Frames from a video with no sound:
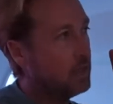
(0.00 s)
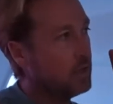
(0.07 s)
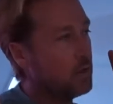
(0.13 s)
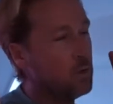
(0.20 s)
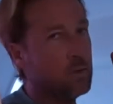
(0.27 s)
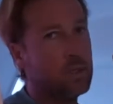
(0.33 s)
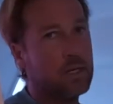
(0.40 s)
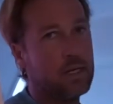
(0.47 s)

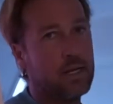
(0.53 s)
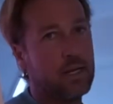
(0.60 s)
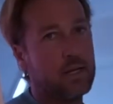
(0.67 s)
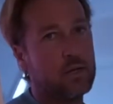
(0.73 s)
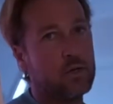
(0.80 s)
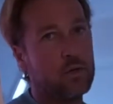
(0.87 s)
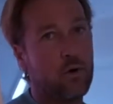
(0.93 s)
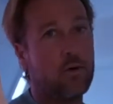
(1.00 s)
You can get
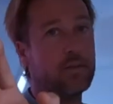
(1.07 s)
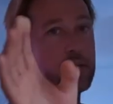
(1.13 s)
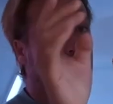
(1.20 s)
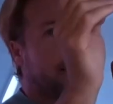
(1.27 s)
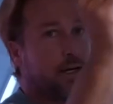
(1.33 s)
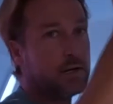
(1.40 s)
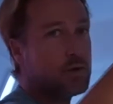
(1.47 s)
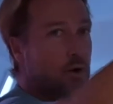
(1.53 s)
to all the
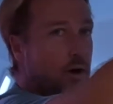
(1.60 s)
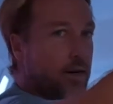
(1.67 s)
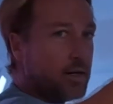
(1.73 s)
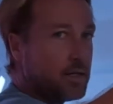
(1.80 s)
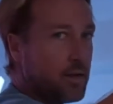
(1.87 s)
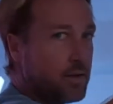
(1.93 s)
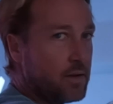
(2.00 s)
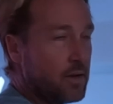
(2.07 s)

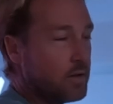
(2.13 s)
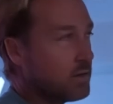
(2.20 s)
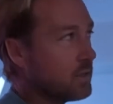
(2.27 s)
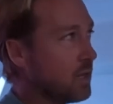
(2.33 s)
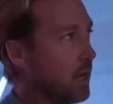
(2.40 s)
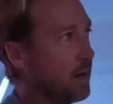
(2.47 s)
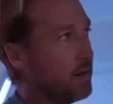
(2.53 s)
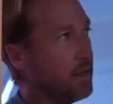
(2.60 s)
electronics on the other
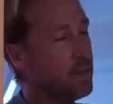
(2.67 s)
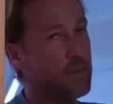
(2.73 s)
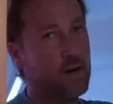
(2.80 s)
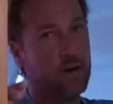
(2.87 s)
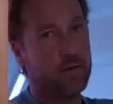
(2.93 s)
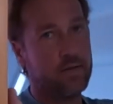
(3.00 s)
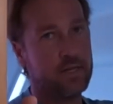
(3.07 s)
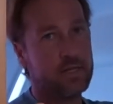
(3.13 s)
side, and then
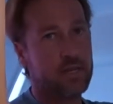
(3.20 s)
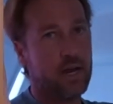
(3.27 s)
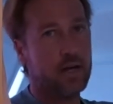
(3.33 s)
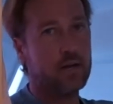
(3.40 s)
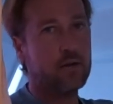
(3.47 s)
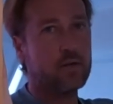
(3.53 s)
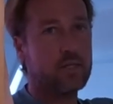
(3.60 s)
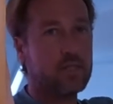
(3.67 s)
on this side
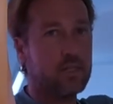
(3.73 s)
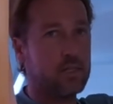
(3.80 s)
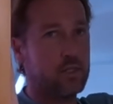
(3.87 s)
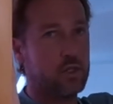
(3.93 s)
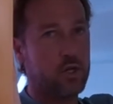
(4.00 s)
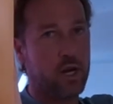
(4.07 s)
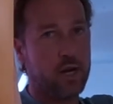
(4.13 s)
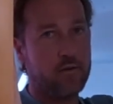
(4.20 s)
you can see the
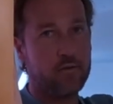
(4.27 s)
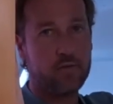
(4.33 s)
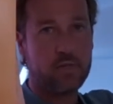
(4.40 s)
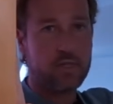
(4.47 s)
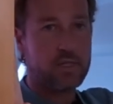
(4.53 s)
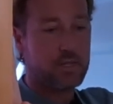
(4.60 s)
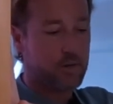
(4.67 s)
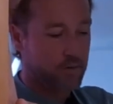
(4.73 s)
chain for the
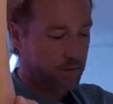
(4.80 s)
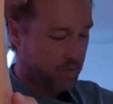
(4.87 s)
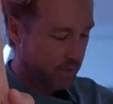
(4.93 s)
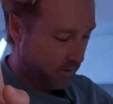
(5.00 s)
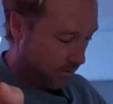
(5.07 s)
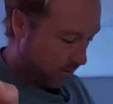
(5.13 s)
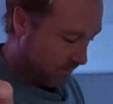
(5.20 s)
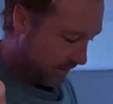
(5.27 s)
steering
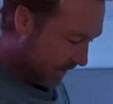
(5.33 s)
and all